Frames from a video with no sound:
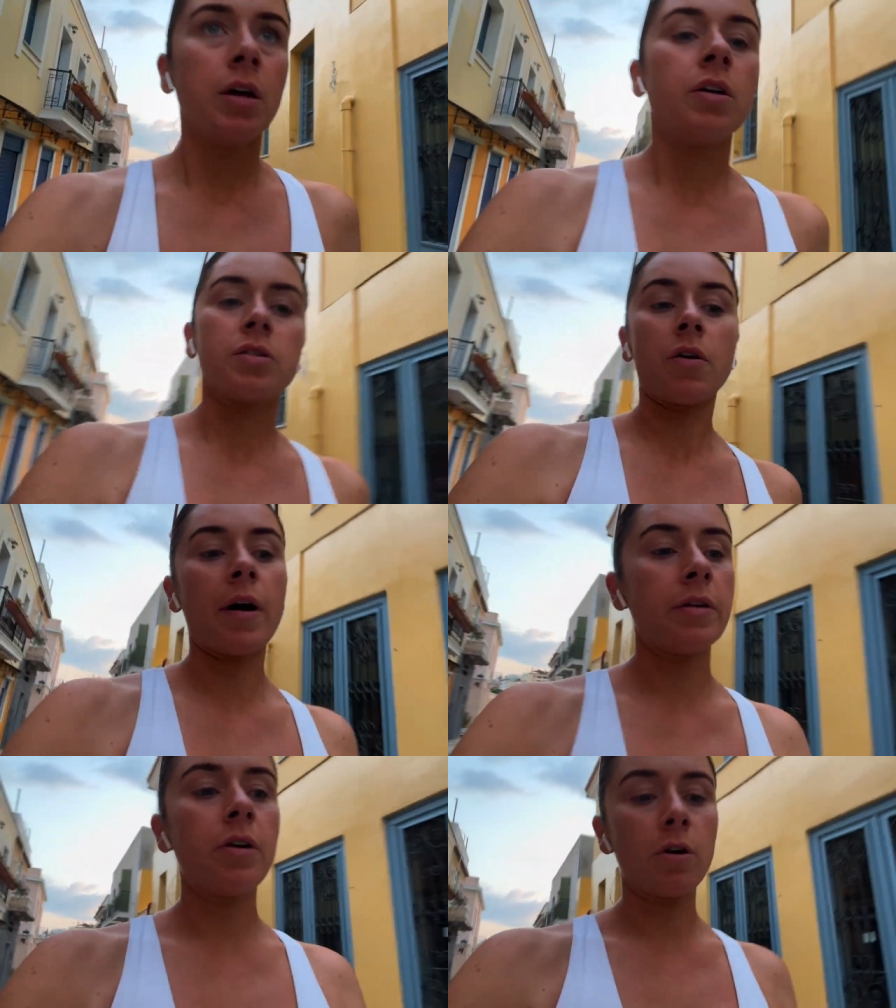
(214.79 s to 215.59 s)
So I
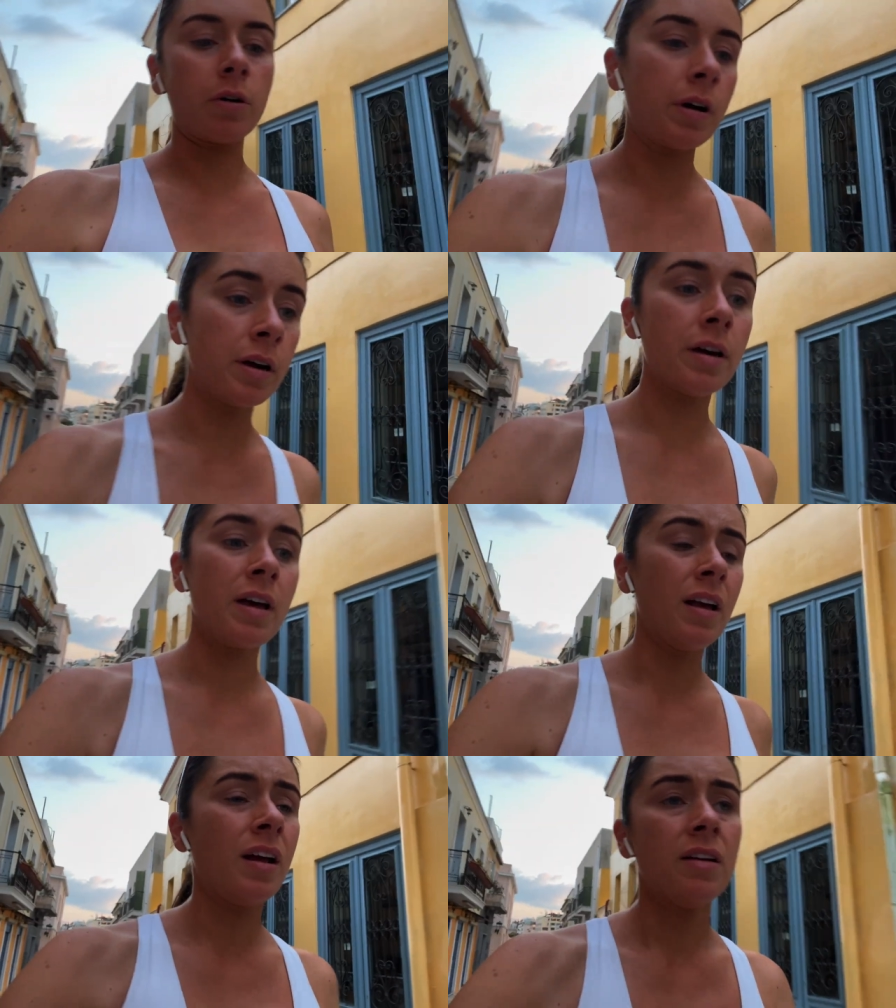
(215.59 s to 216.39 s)
don't know
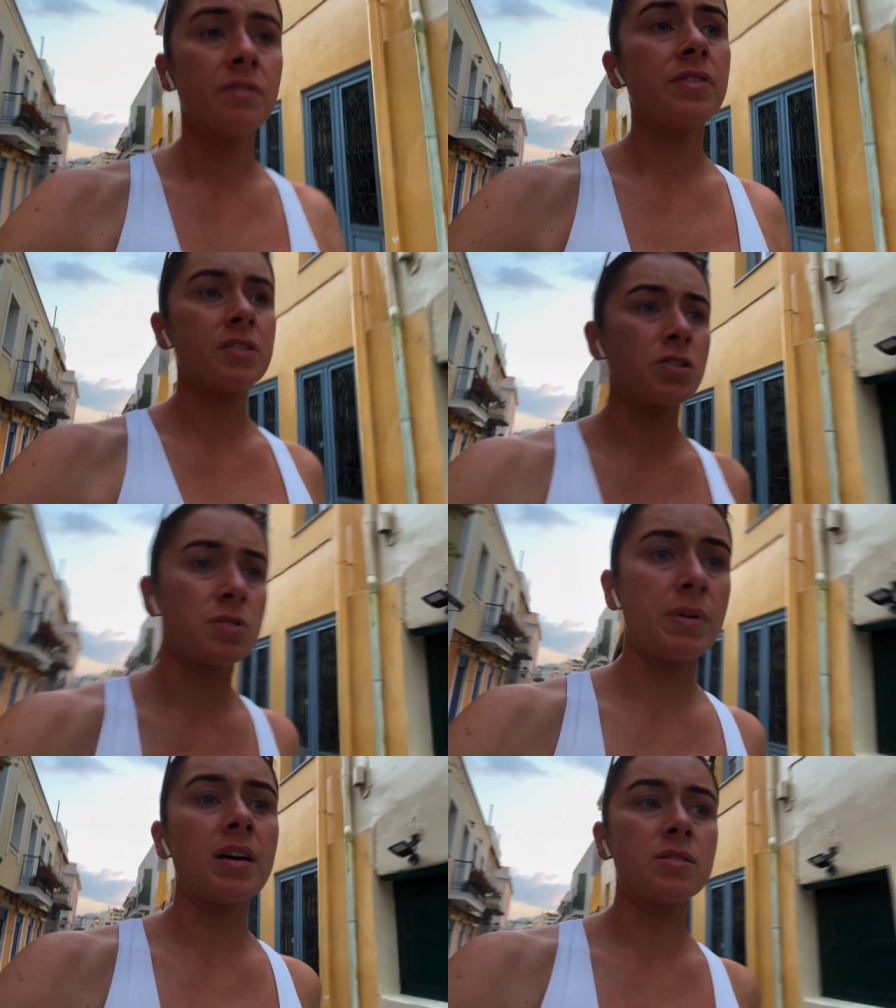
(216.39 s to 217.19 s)
if it's just
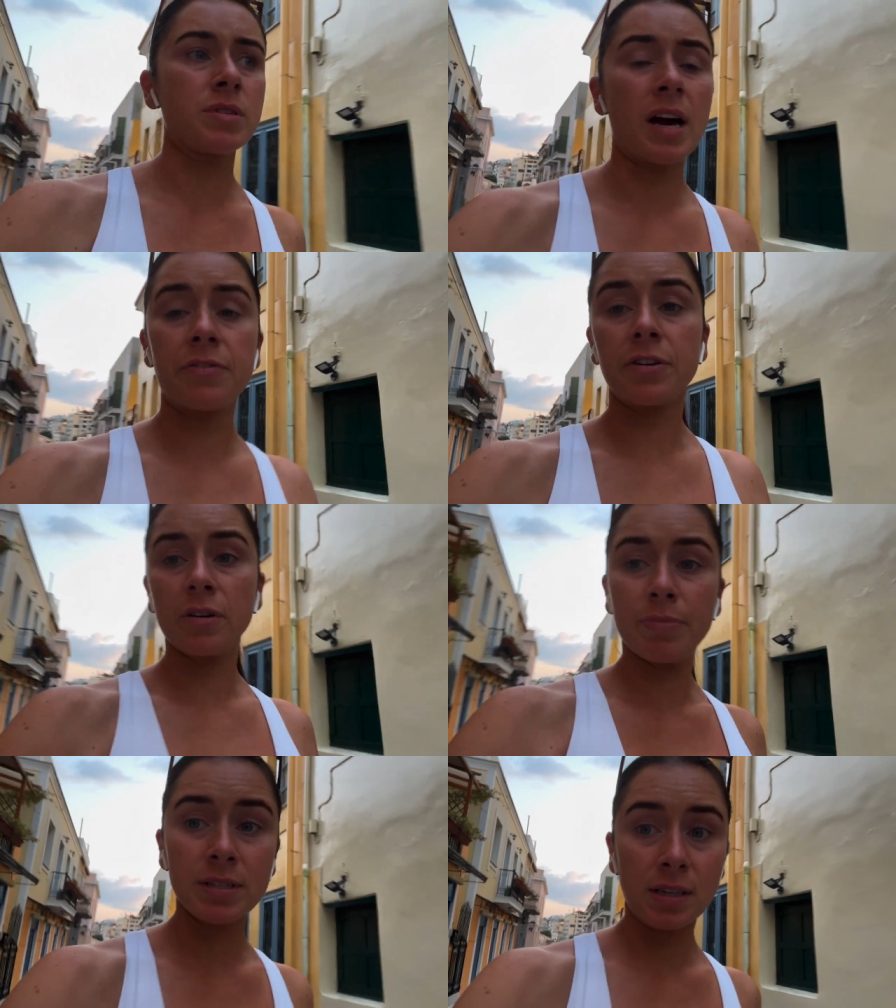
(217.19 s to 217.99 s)
because it was after a
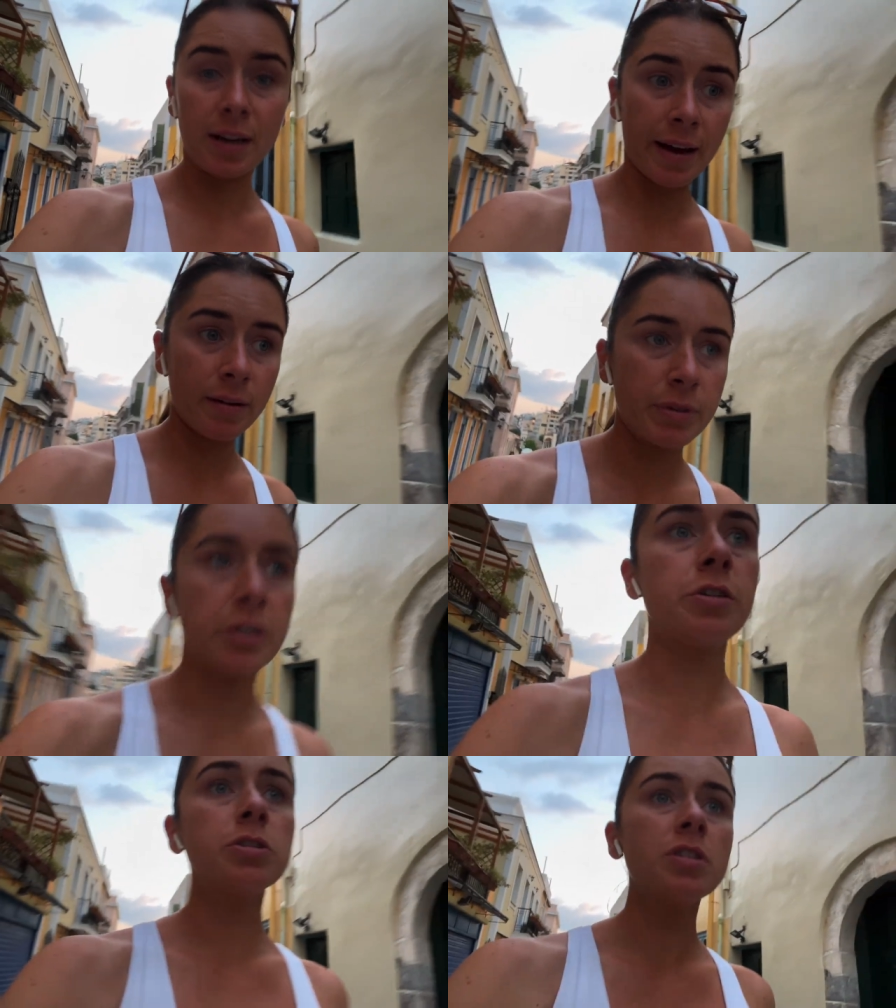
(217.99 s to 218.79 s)
busy night, but they're
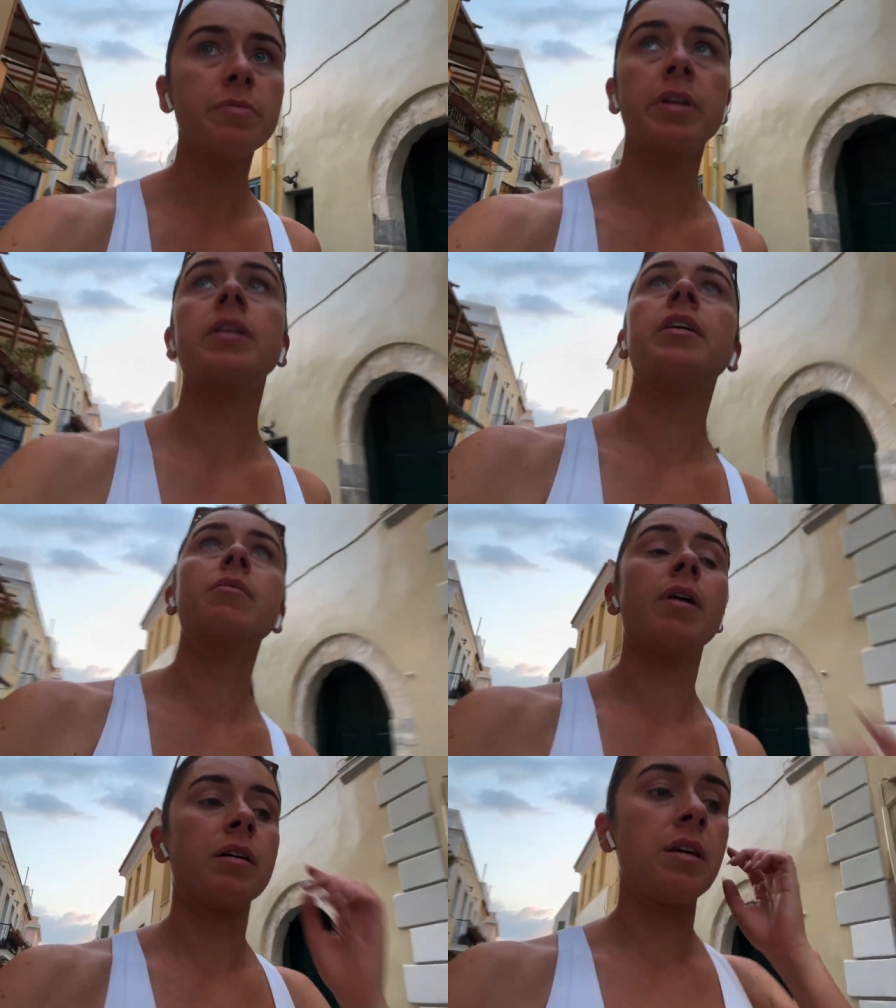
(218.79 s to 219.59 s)
usually pretty good
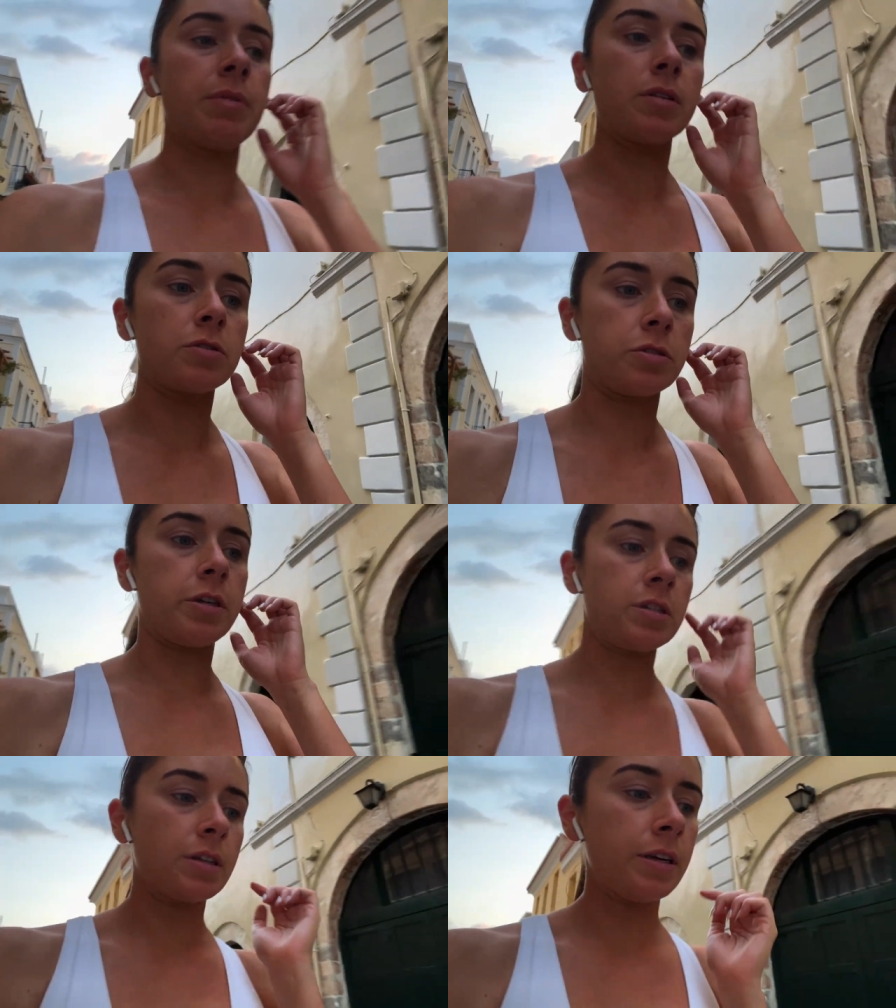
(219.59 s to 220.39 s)
about keeping the
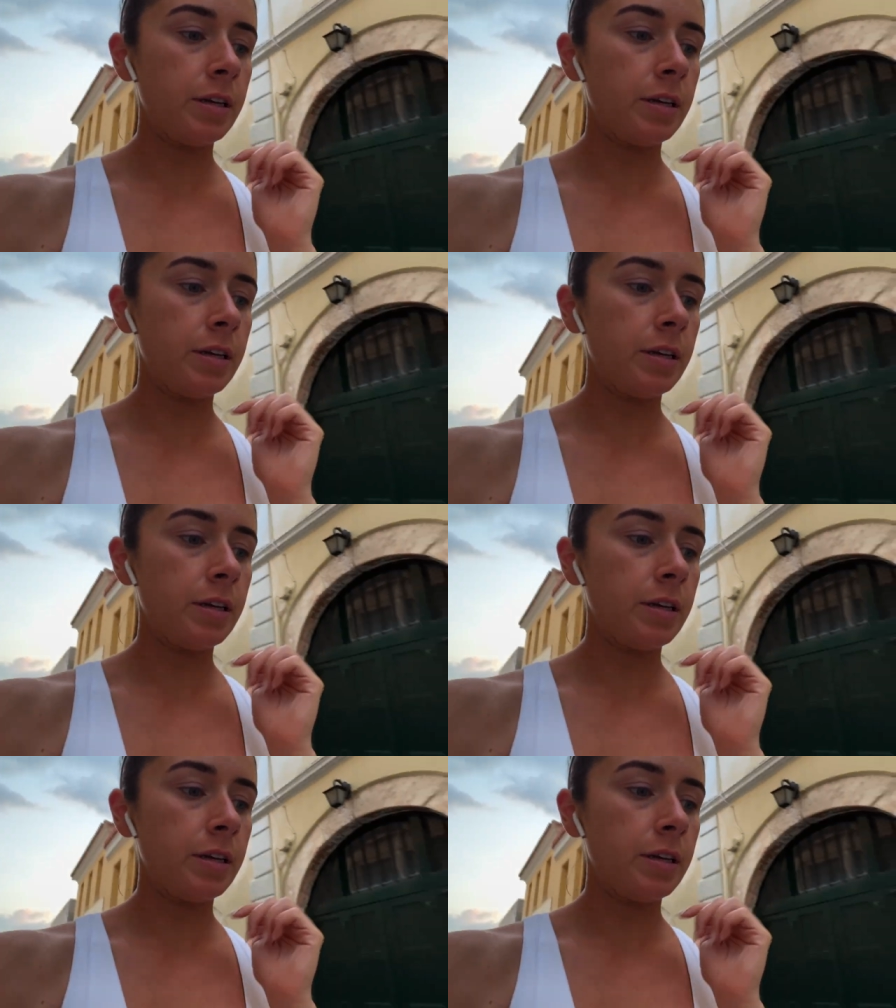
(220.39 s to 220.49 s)
streets clean